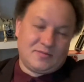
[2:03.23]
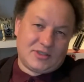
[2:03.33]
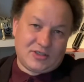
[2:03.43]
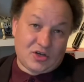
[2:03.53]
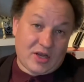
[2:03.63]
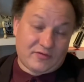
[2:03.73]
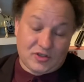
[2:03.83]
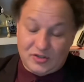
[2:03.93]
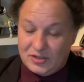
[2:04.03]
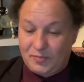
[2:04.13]
You don't have to
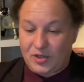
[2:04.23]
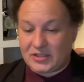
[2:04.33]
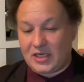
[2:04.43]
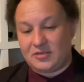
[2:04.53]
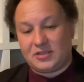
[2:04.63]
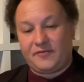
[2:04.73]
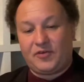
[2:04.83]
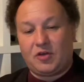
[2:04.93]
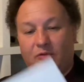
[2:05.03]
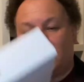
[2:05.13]
use the box cutters if you
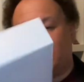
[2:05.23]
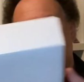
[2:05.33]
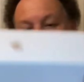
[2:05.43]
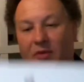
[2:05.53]
don't want to.